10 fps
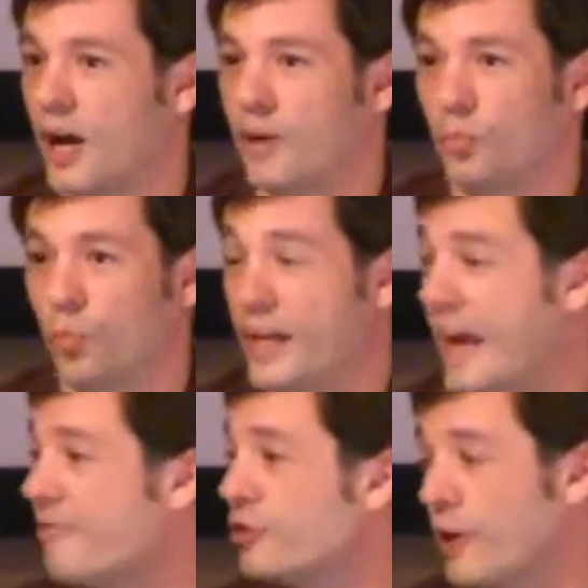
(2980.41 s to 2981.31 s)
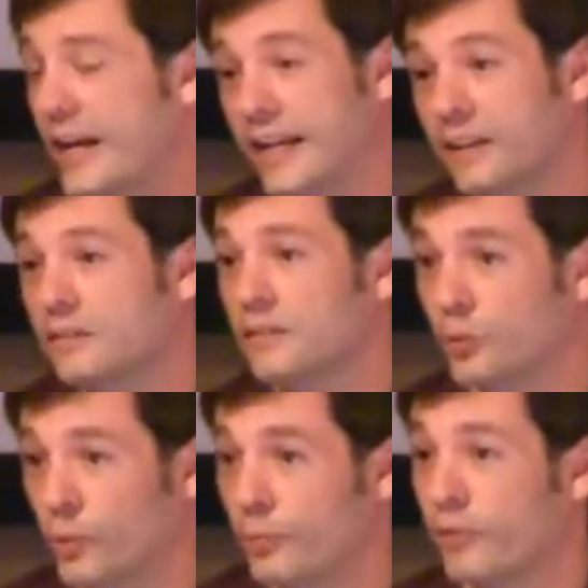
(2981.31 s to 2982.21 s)
Um, we have training
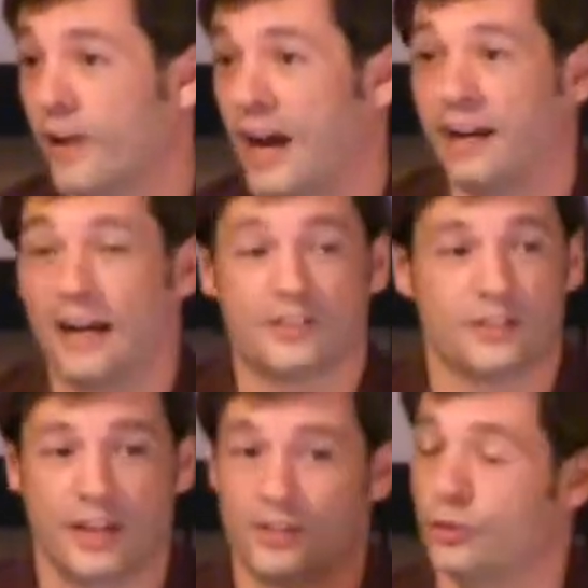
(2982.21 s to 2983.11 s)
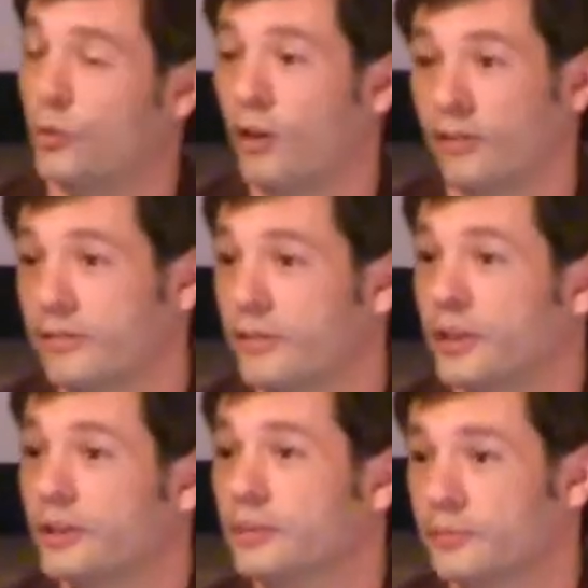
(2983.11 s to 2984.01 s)
that we provide, as, as do all of
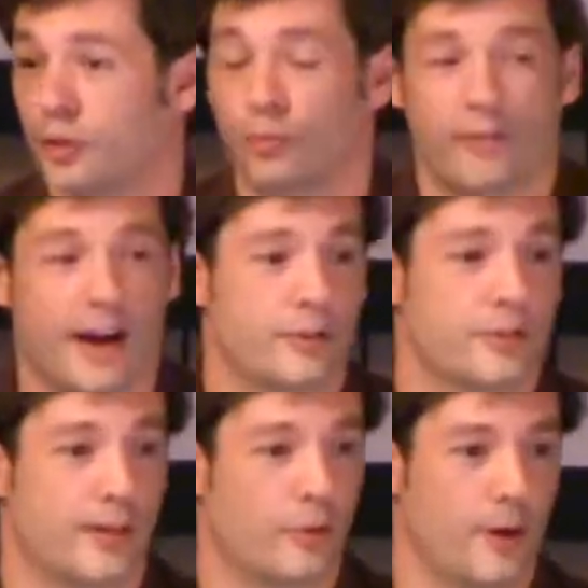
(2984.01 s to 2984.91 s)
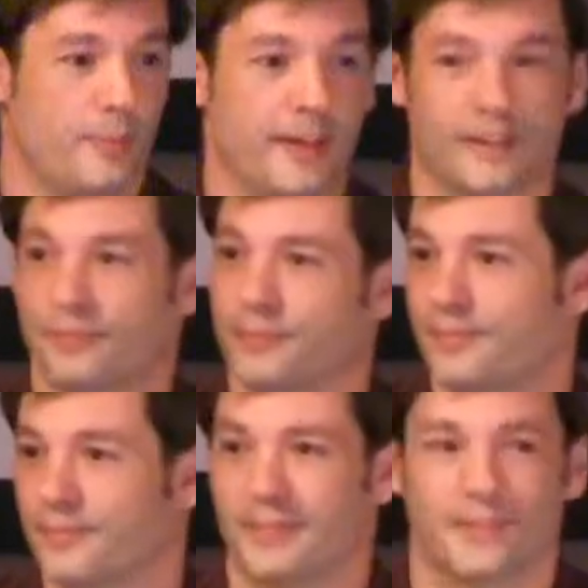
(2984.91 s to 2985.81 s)
the, the providers. I don't want to be a
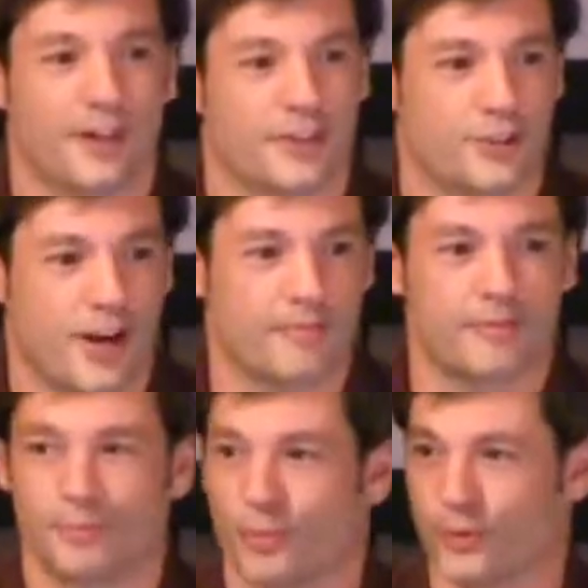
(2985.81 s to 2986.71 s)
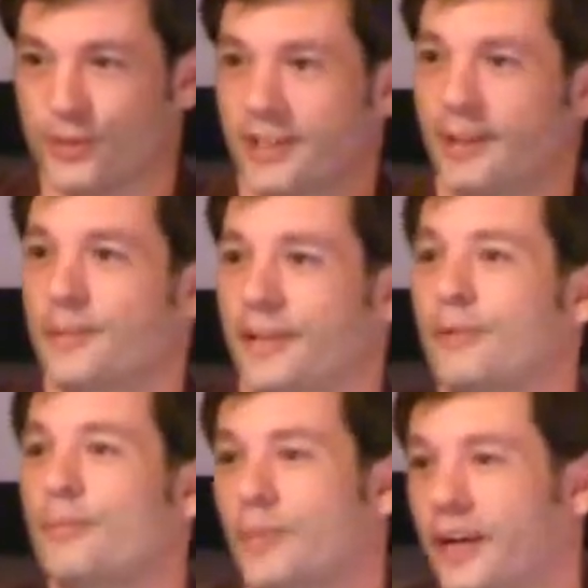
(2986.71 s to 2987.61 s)
a Jamf person up
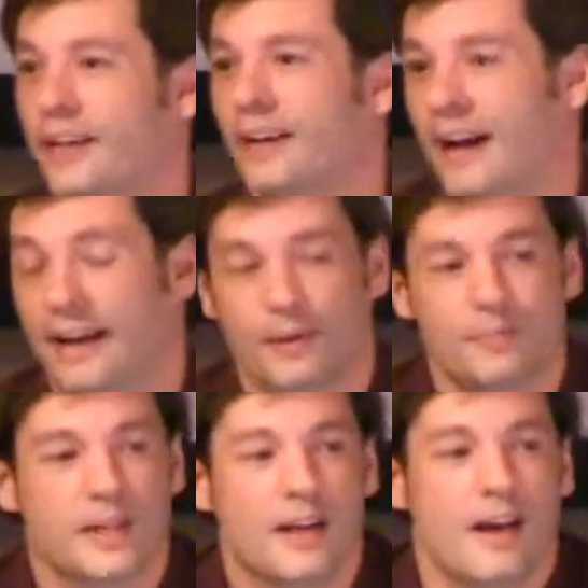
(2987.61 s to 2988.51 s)
here, but I am.